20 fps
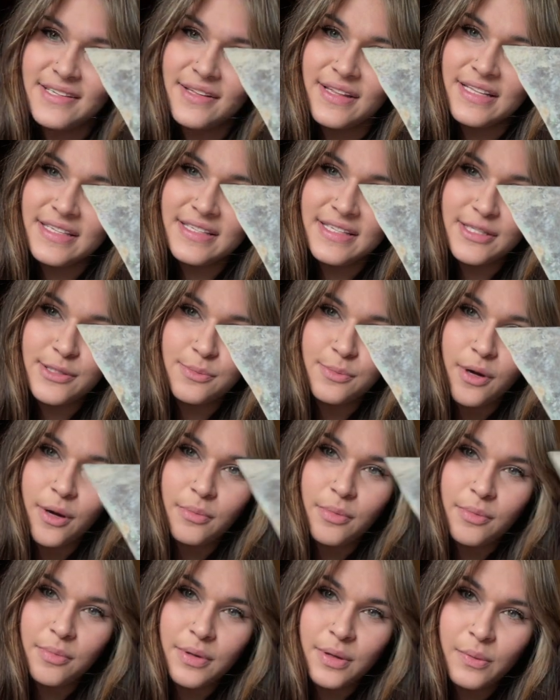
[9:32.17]
So this is
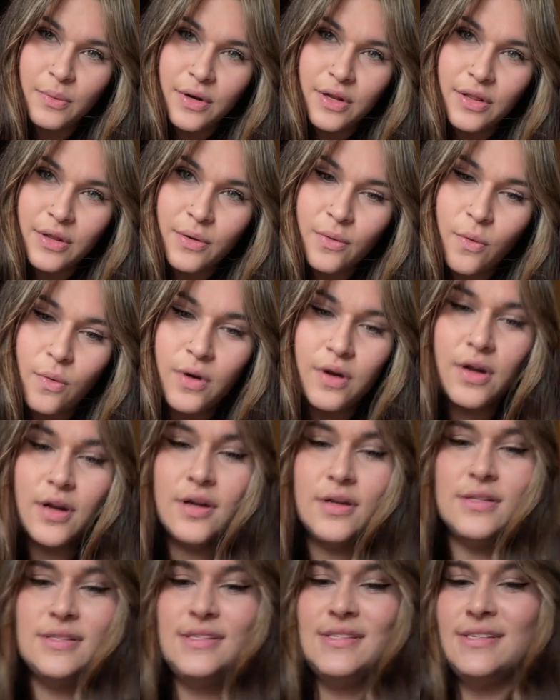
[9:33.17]
probably one of the
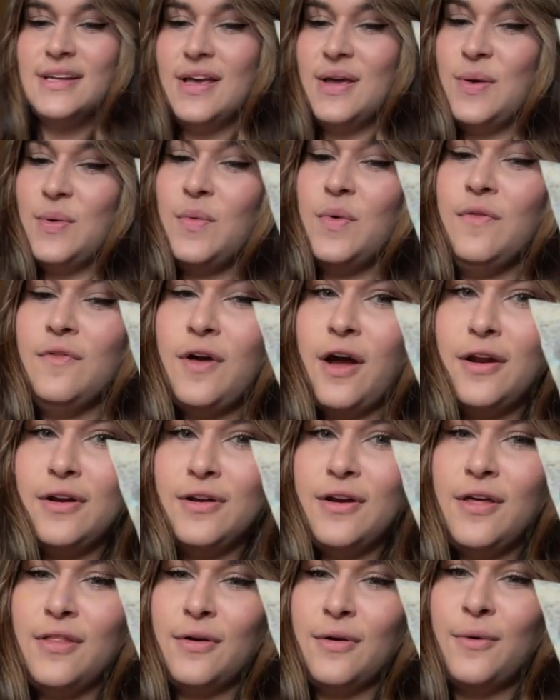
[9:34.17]
corners. We've got
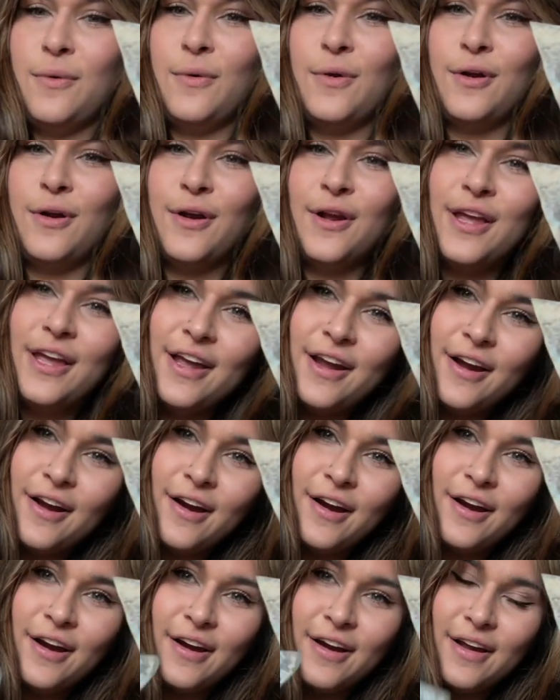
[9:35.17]
another corner
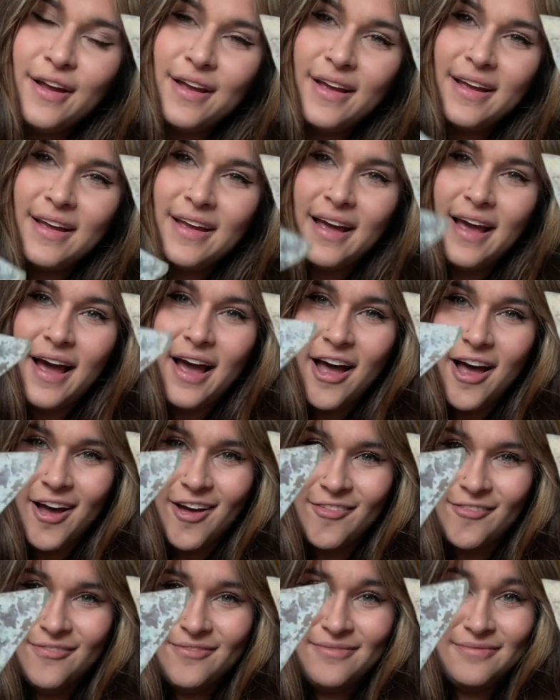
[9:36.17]
here.
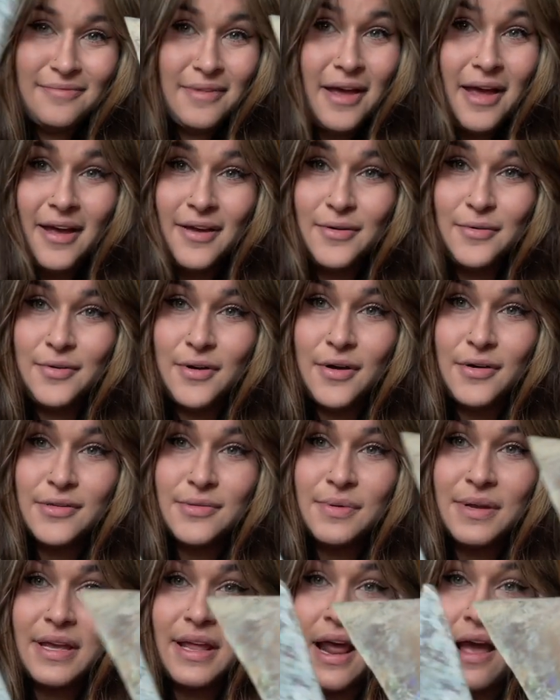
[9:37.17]
Who knows,
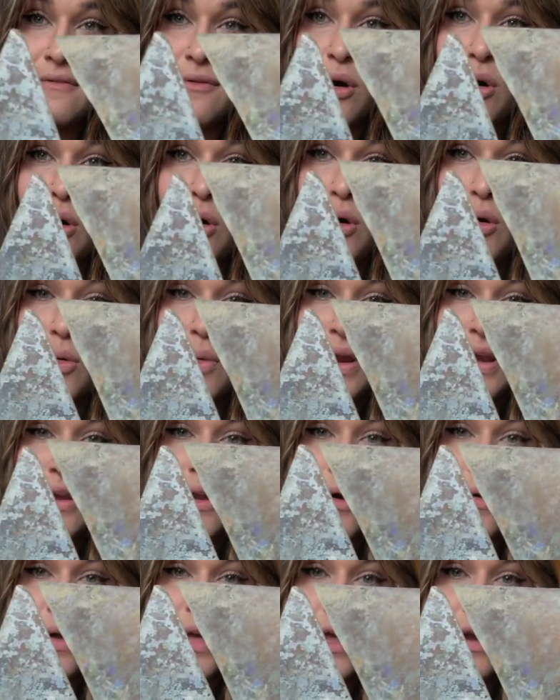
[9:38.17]
we could have a whole
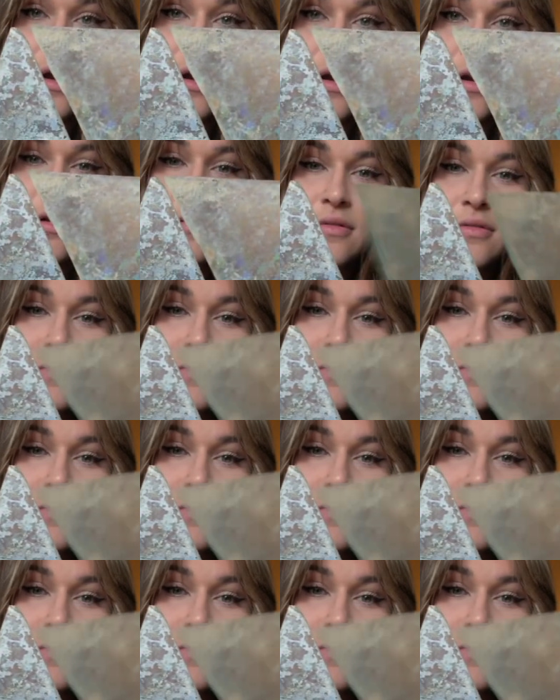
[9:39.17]
window here.